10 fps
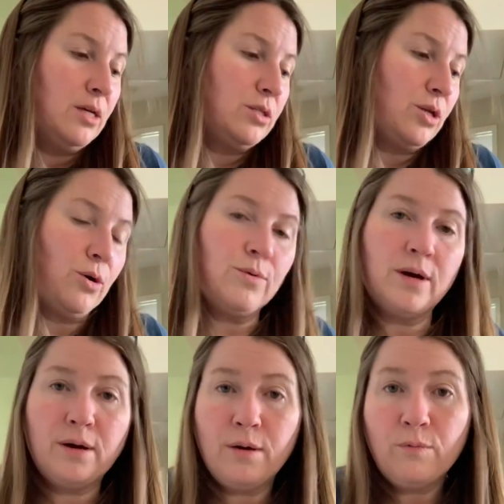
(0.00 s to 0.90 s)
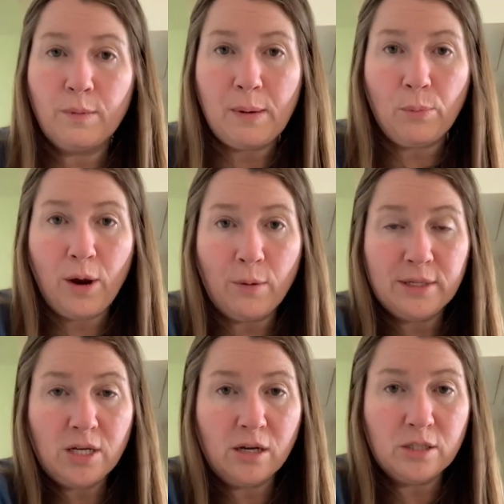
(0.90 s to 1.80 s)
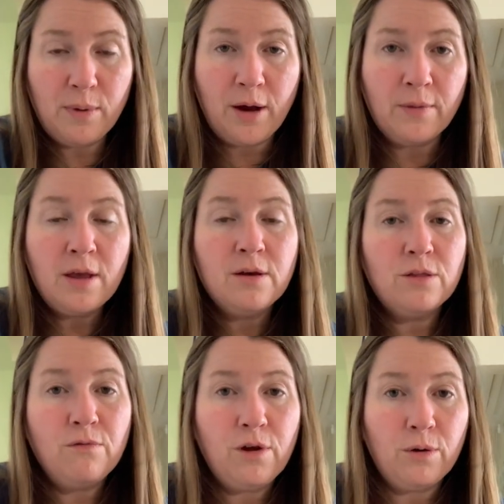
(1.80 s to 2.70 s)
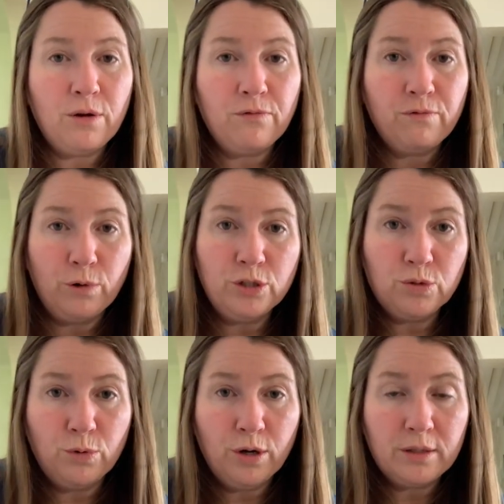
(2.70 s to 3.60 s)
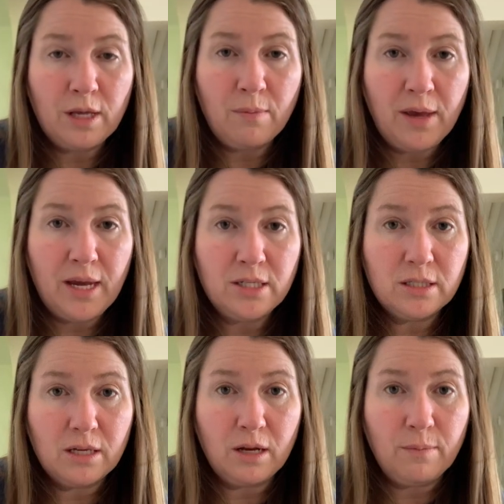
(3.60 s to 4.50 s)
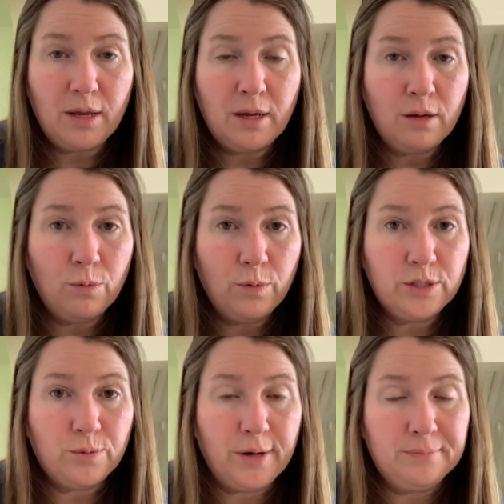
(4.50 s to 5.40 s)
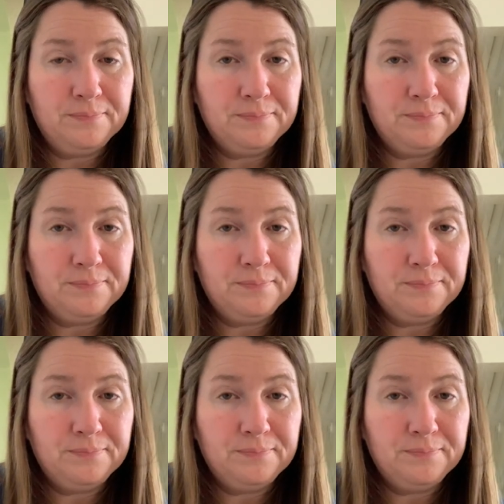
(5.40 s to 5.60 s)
So remember how we talked about the very first word on that page is gonna be which one?